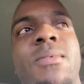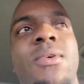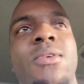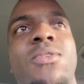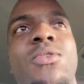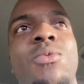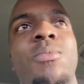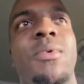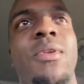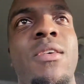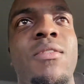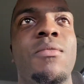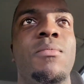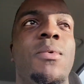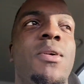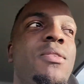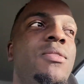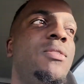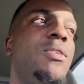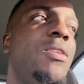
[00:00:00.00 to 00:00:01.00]
I still believe in
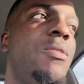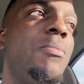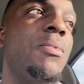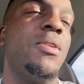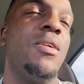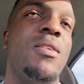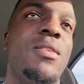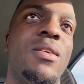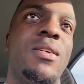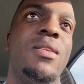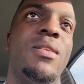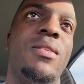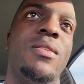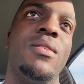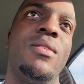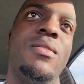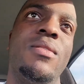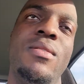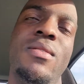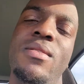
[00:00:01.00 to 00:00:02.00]
my team, and
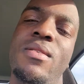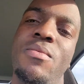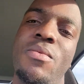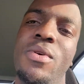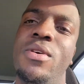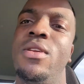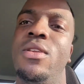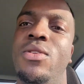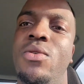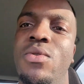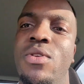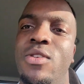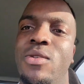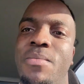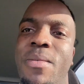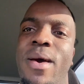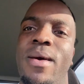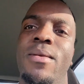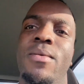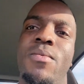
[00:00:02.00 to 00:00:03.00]
we're gonna do this,
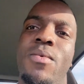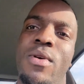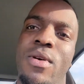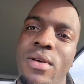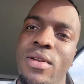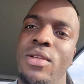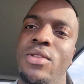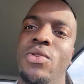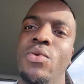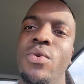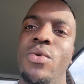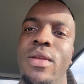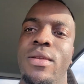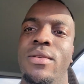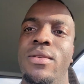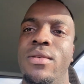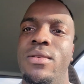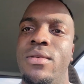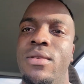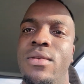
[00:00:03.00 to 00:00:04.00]
man. We're gonna do
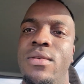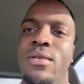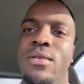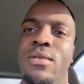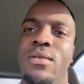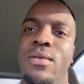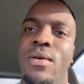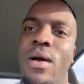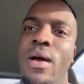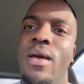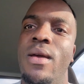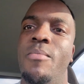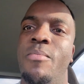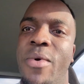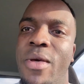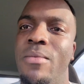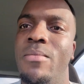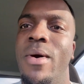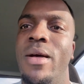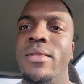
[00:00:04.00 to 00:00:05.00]
this, all right?
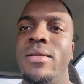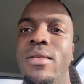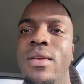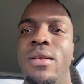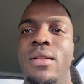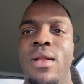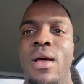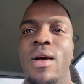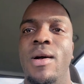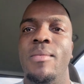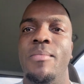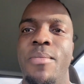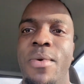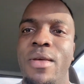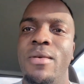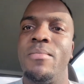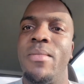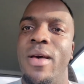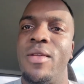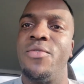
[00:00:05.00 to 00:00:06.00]
Big man ting now,
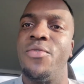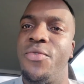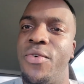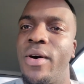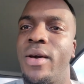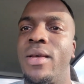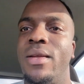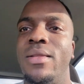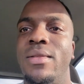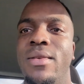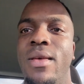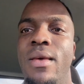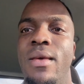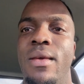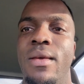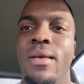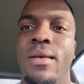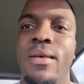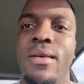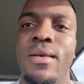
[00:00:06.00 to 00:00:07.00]
big man fucking
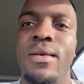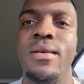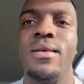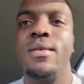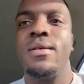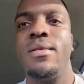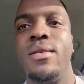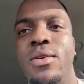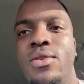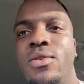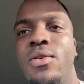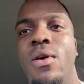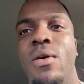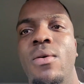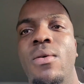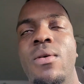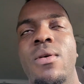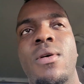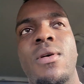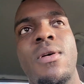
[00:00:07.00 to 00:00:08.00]
ting. Let's
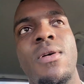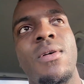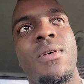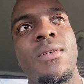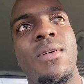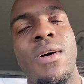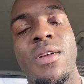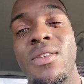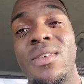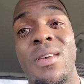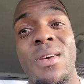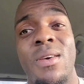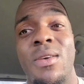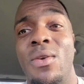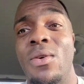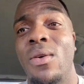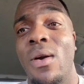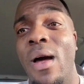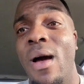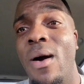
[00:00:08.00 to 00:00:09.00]
go. Arteta,
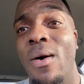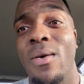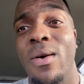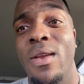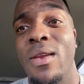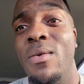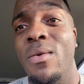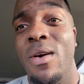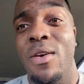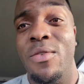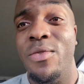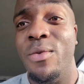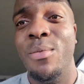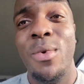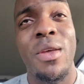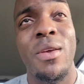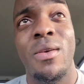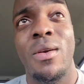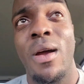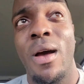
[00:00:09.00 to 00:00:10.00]
you're out anyway. For
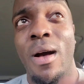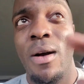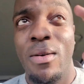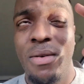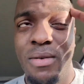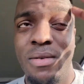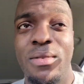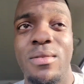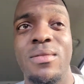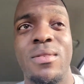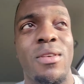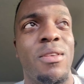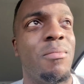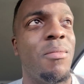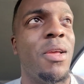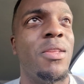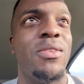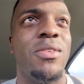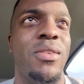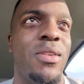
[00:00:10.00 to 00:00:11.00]
me, you're out
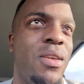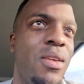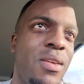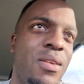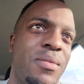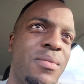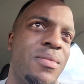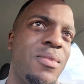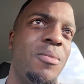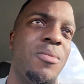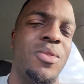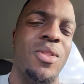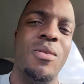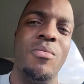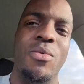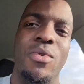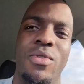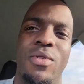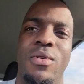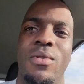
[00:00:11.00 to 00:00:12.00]
mentally. I'm
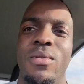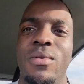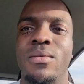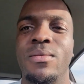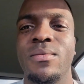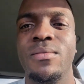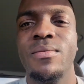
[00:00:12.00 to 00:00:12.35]
done with you.